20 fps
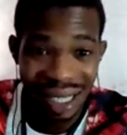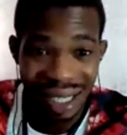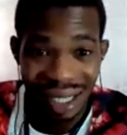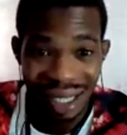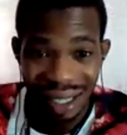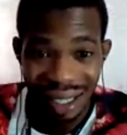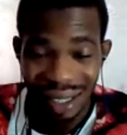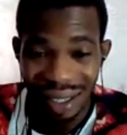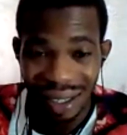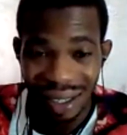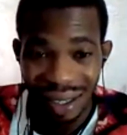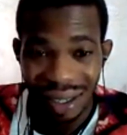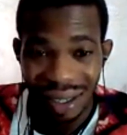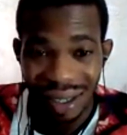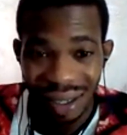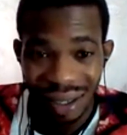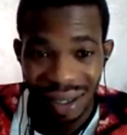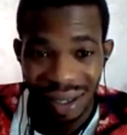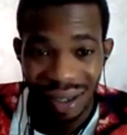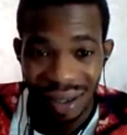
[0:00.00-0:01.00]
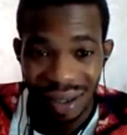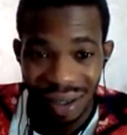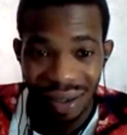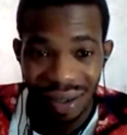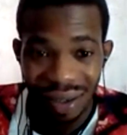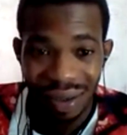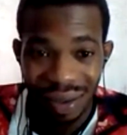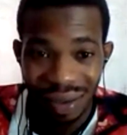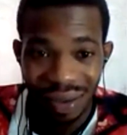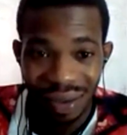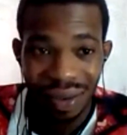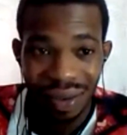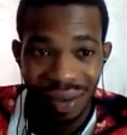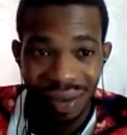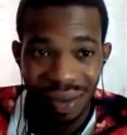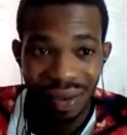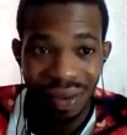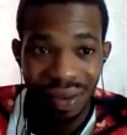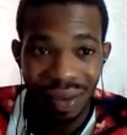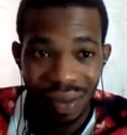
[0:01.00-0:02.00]

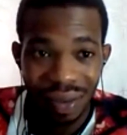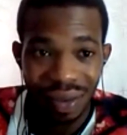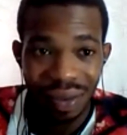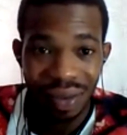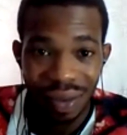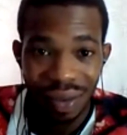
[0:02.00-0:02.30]
No one is speaking in this clip.